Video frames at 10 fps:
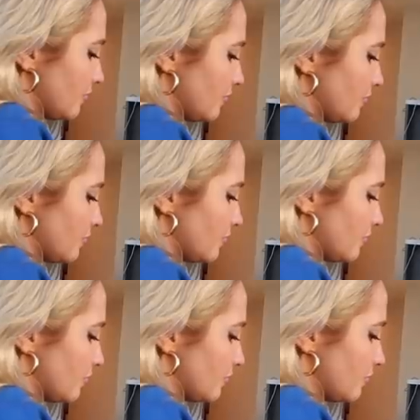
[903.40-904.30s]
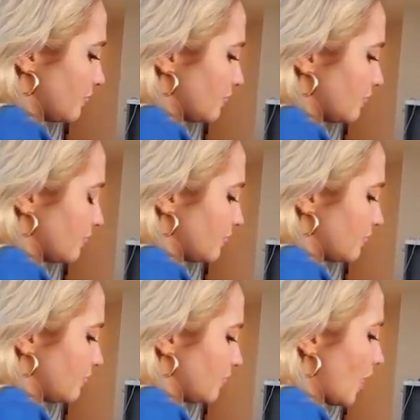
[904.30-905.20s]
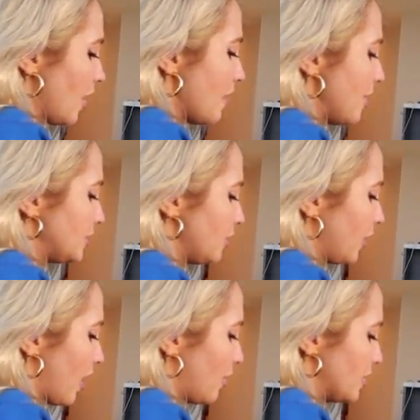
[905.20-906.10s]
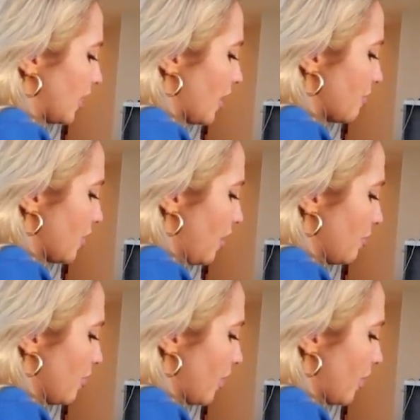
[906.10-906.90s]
I'm like another platform. Uh, it makes me like, kind of want to die, but I'll be